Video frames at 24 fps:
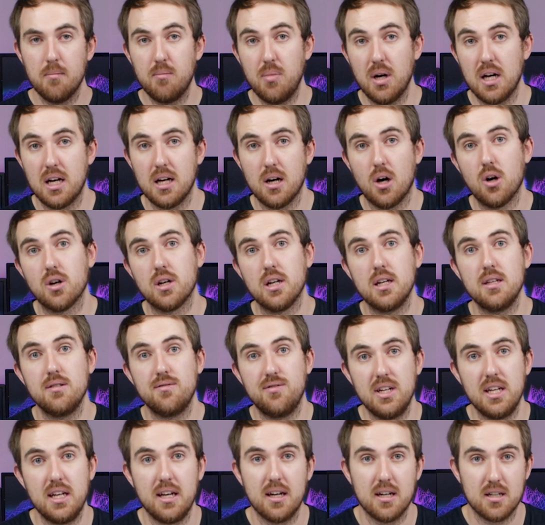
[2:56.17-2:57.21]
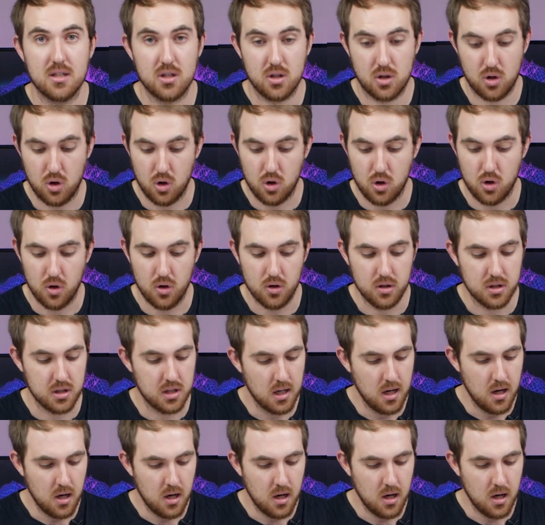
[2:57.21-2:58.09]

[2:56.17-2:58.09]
but on NVIDIA's cards